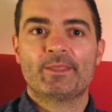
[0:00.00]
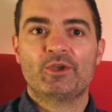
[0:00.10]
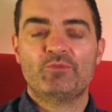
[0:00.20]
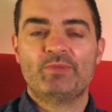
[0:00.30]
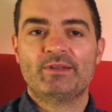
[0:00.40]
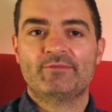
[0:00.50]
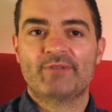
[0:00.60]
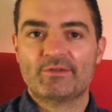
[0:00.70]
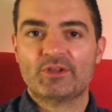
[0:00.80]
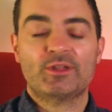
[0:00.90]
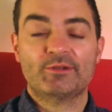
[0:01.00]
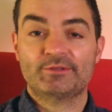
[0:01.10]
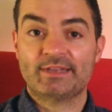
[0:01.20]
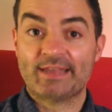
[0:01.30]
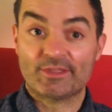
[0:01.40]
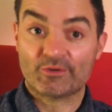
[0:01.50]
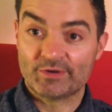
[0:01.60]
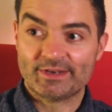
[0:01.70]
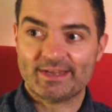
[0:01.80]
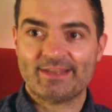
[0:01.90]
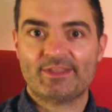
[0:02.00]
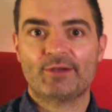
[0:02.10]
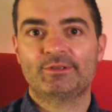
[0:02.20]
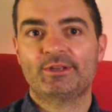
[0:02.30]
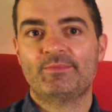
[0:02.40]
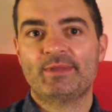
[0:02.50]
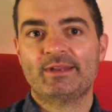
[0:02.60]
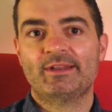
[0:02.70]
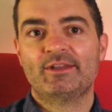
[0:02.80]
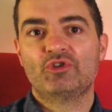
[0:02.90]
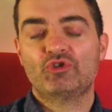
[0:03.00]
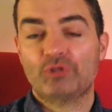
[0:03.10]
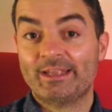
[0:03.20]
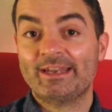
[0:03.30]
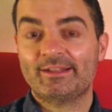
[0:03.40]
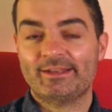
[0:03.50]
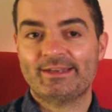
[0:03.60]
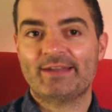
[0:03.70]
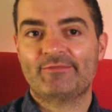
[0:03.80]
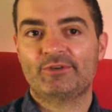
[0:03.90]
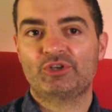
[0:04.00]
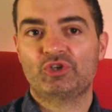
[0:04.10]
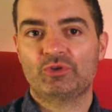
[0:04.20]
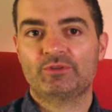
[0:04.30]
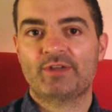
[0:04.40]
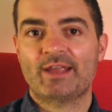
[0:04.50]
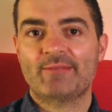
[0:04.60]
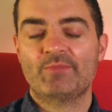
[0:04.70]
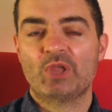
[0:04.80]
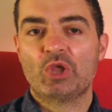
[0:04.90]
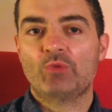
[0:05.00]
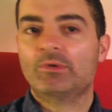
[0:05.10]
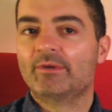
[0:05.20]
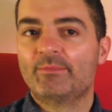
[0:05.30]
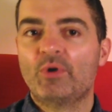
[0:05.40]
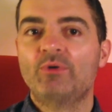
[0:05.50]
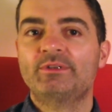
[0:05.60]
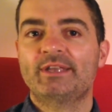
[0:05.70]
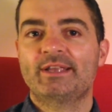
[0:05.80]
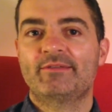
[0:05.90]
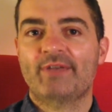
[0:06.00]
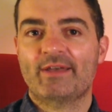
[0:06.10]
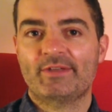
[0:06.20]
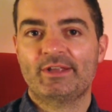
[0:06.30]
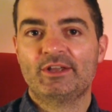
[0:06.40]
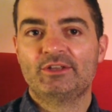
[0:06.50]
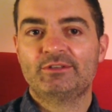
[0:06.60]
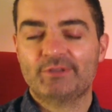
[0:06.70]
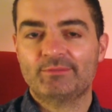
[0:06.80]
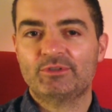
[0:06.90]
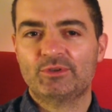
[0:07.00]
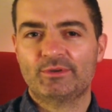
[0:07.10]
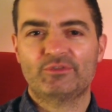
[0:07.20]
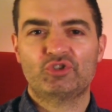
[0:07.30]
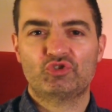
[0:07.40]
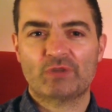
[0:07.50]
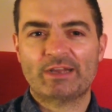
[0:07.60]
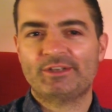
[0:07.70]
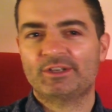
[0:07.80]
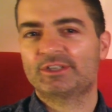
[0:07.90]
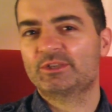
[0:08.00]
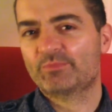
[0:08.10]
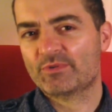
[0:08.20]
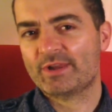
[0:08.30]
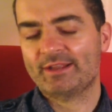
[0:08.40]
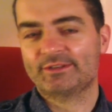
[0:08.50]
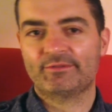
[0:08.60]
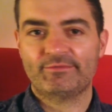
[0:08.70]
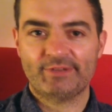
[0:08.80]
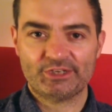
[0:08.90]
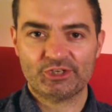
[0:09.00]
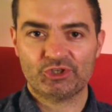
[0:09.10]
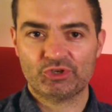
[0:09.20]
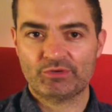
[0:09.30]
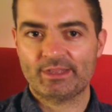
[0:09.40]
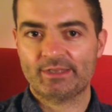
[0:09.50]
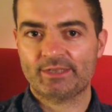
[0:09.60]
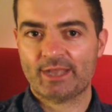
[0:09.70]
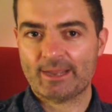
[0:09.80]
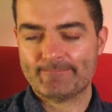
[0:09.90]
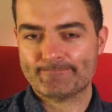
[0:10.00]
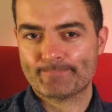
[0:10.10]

who'd been very close to death, or indeed those who had been clinically dead for a short time, were reporting of having some sort of strange experience or vision during that time.